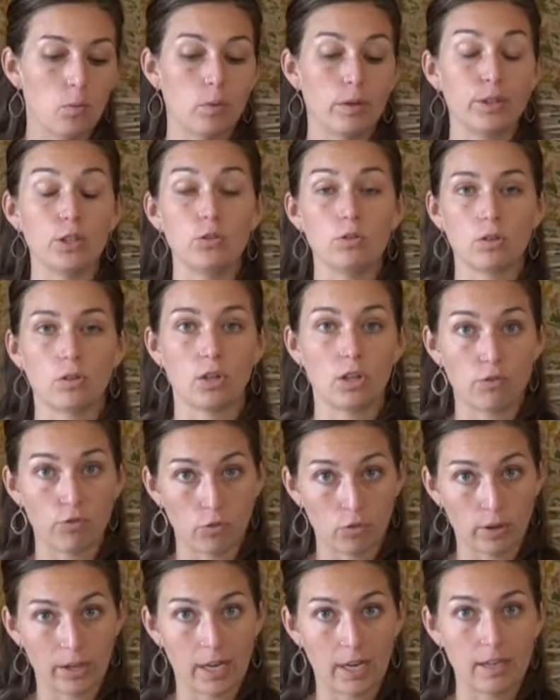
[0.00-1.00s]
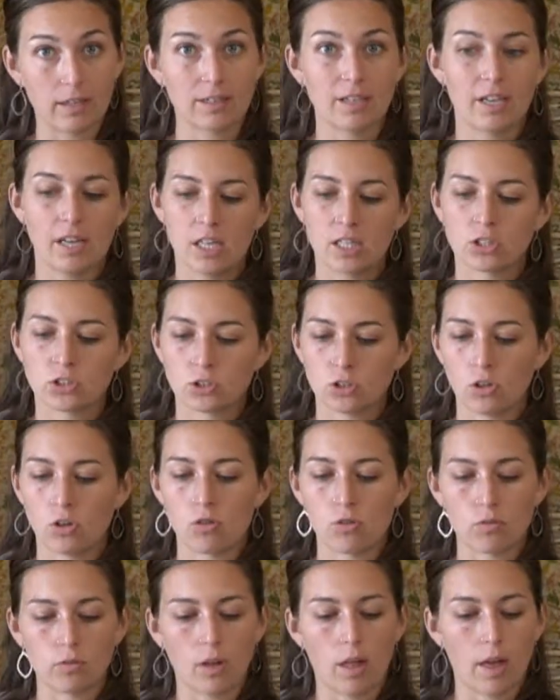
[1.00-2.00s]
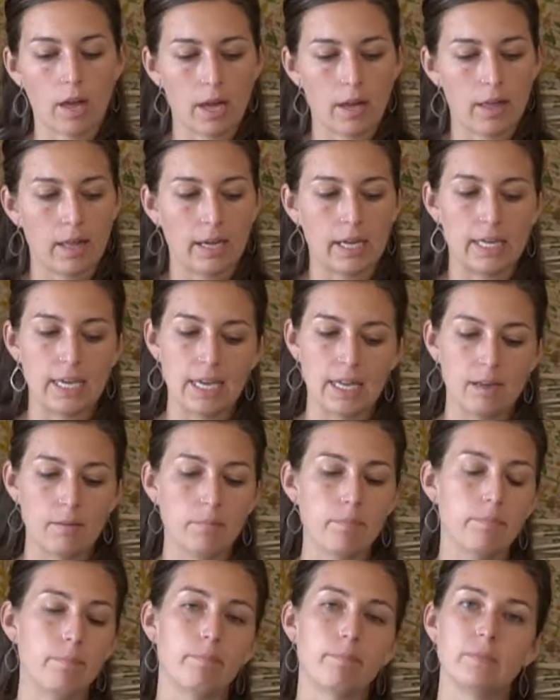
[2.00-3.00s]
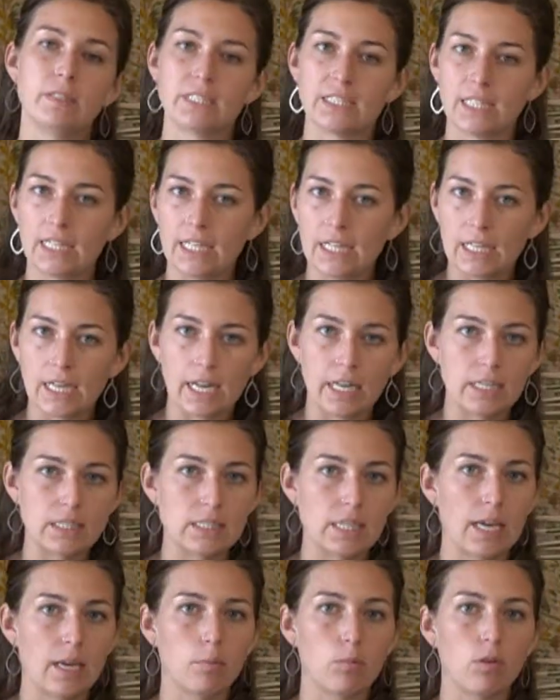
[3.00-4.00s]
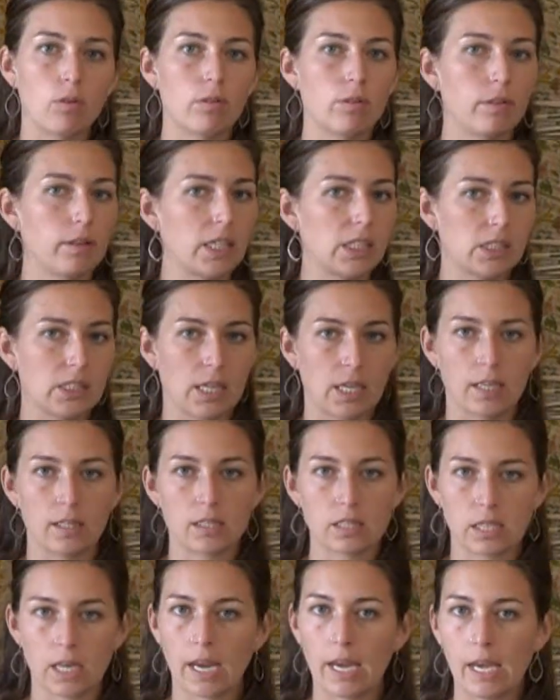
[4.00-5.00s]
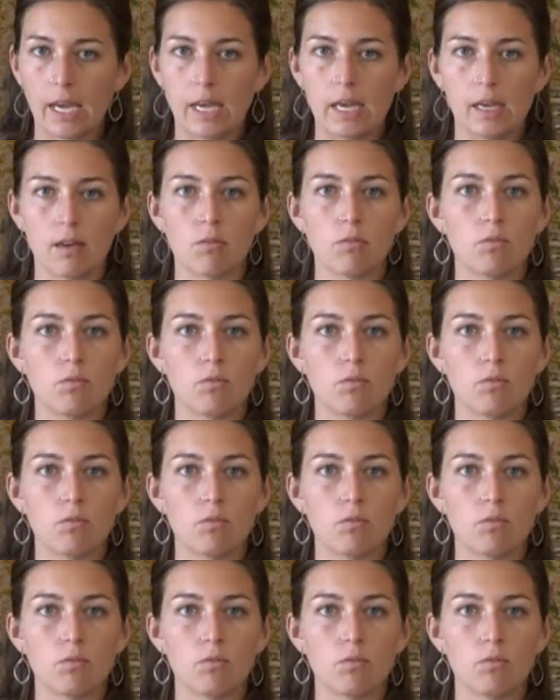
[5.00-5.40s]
when you could avoid it. So again, sitting at a table that's at the